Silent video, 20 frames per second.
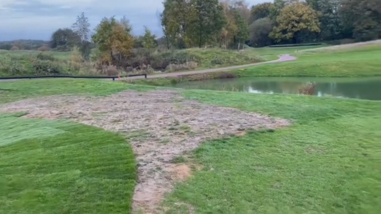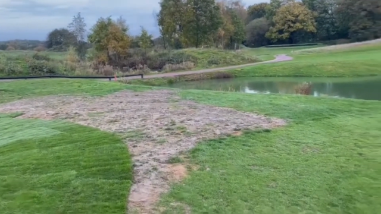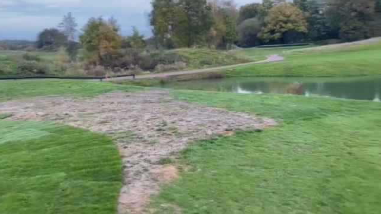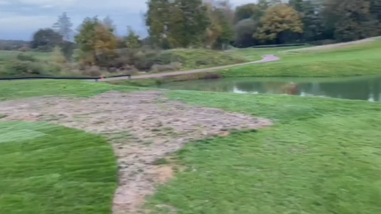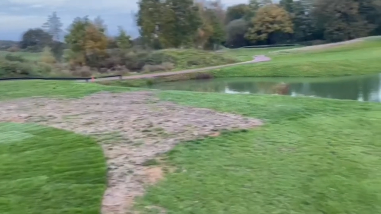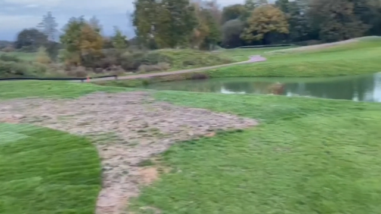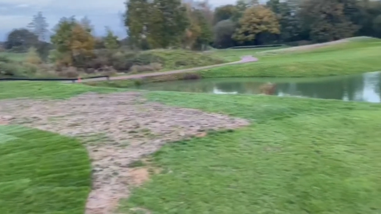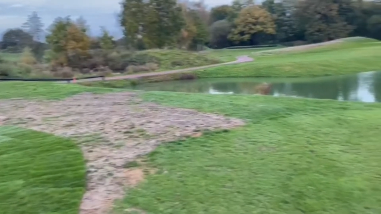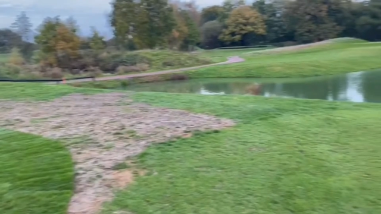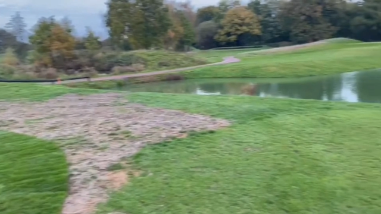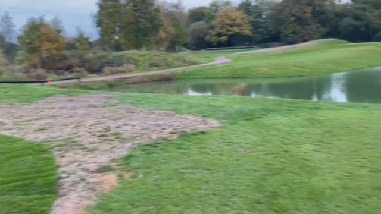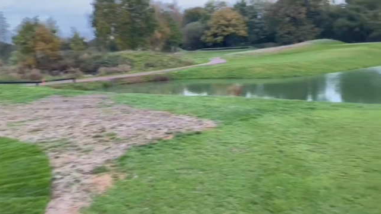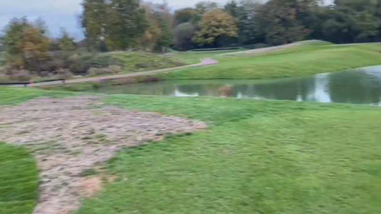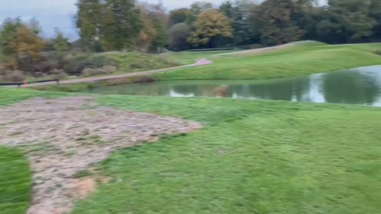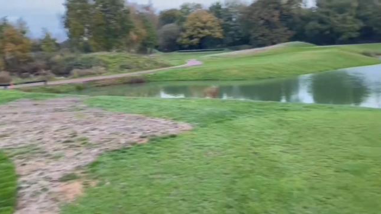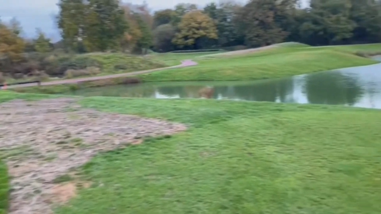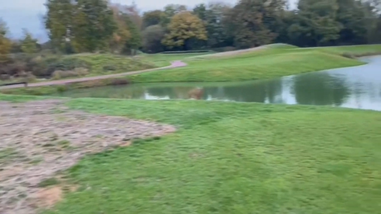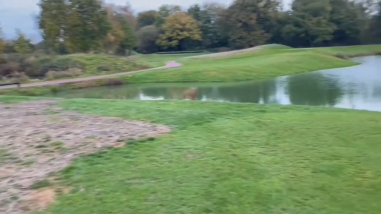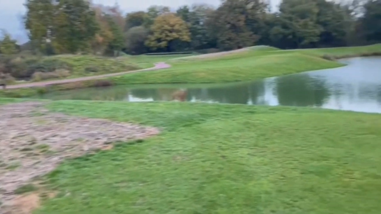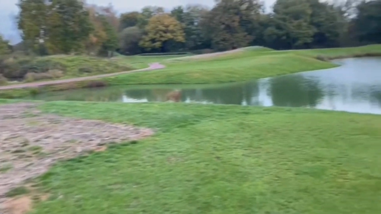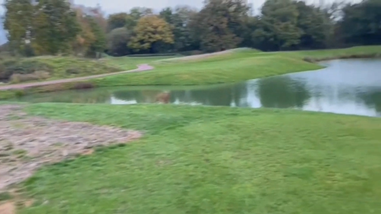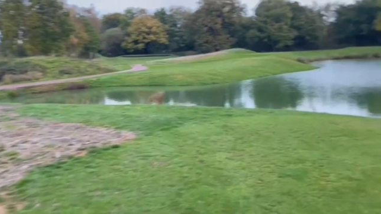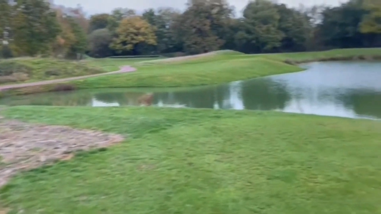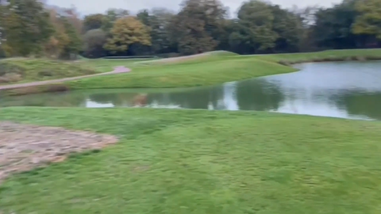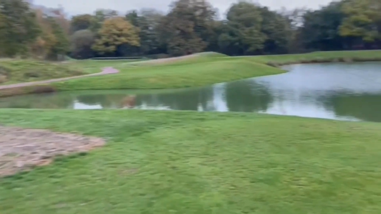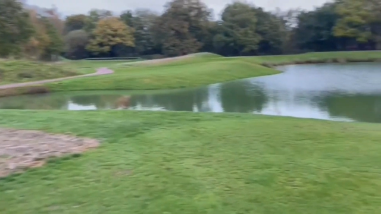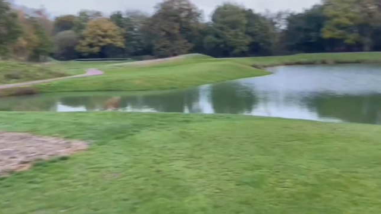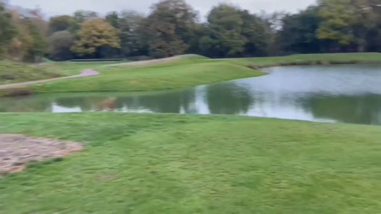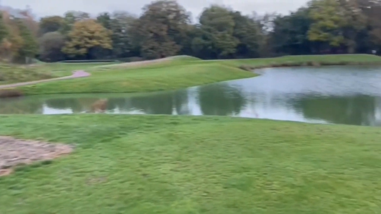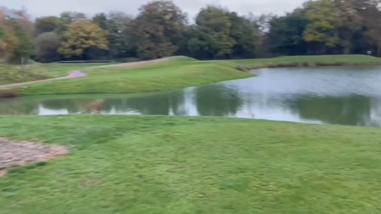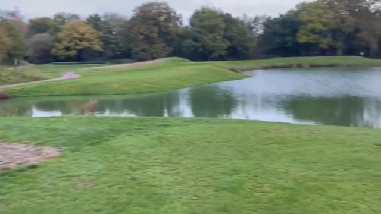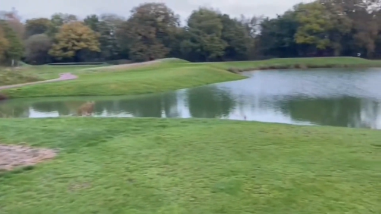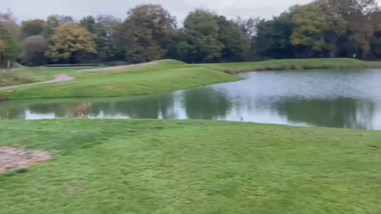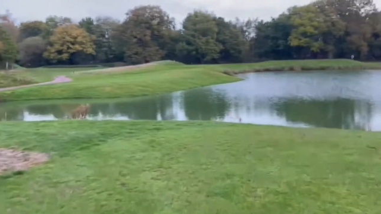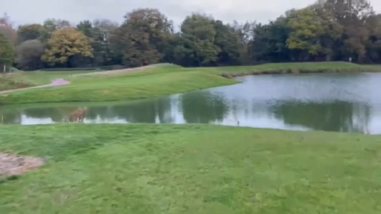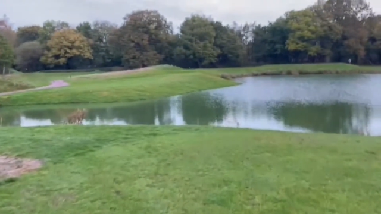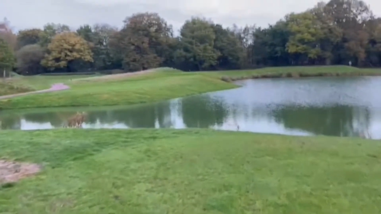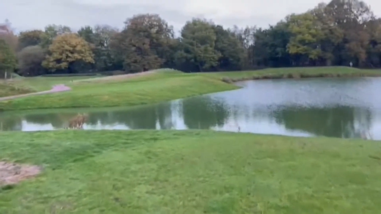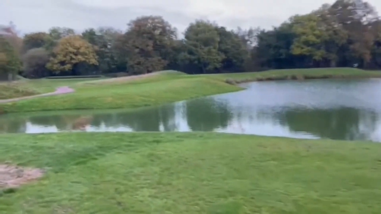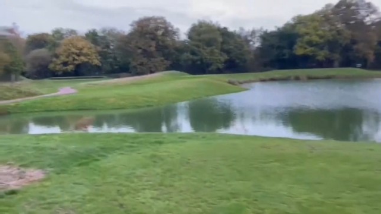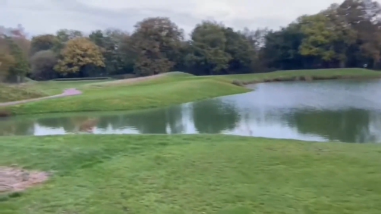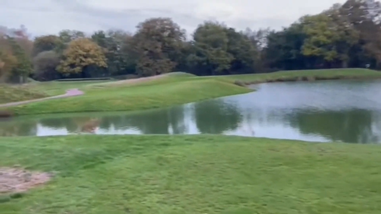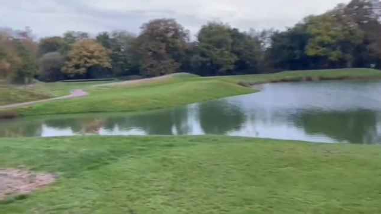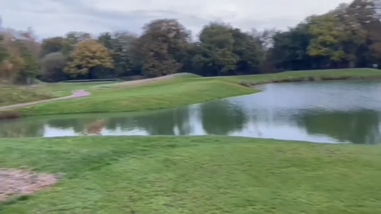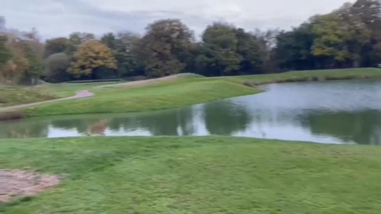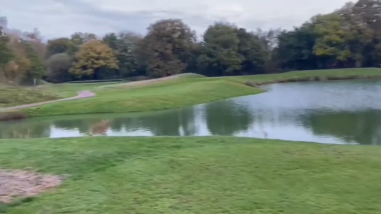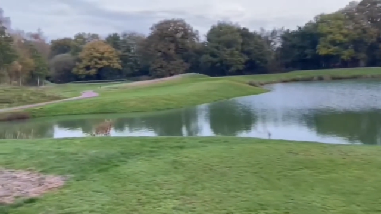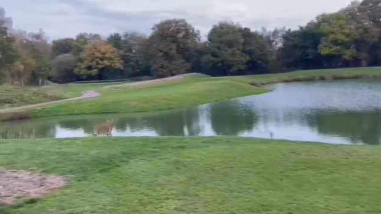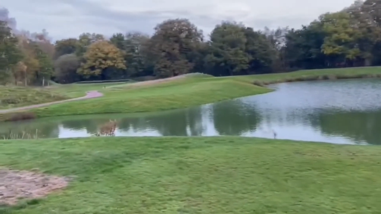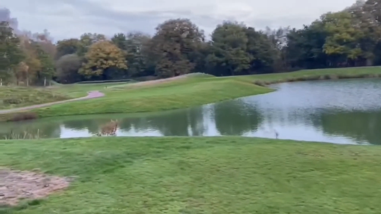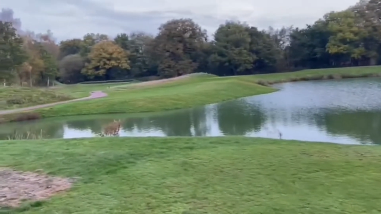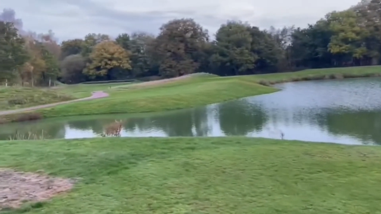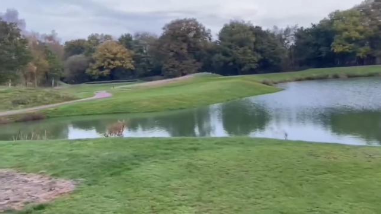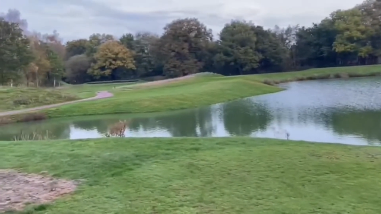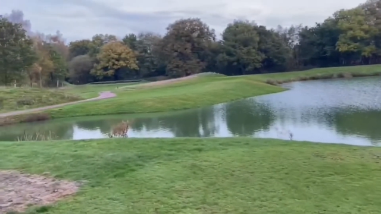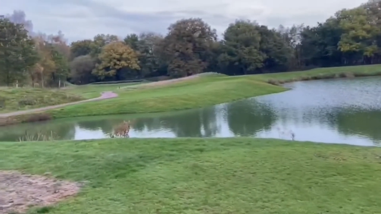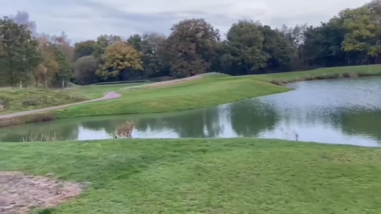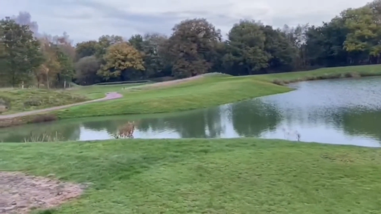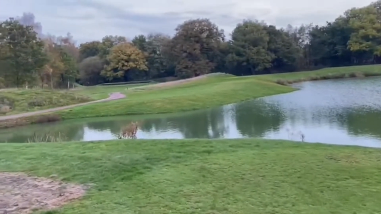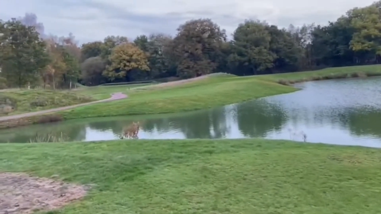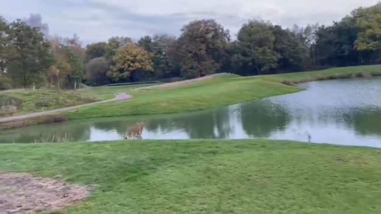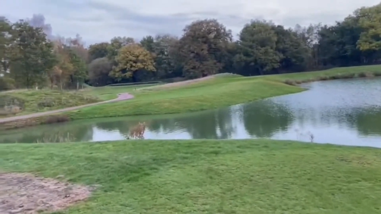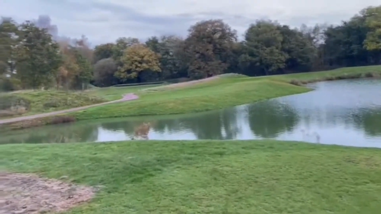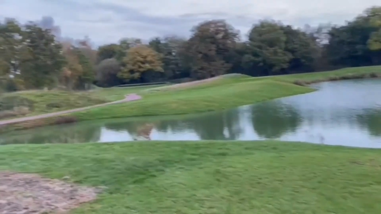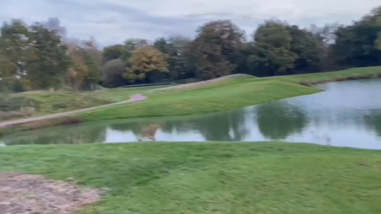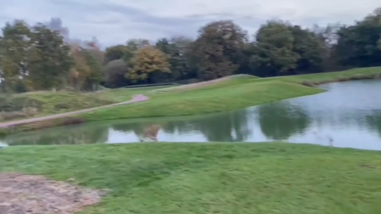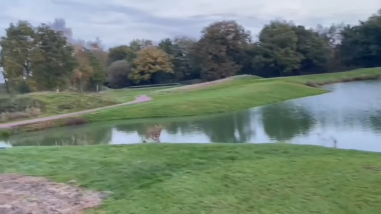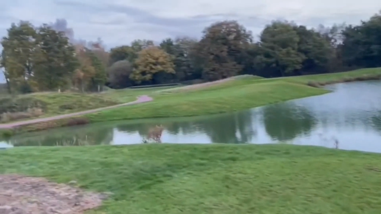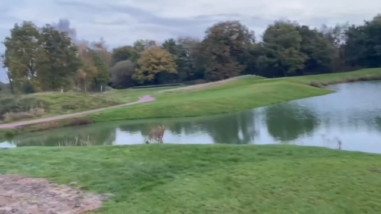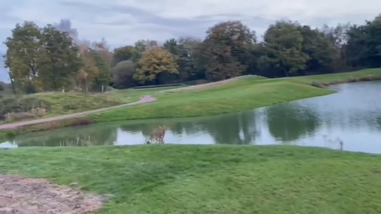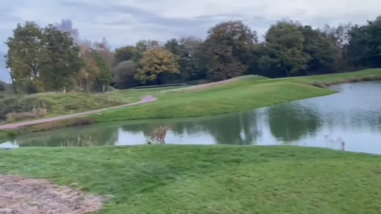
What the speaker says: (no speaker visible)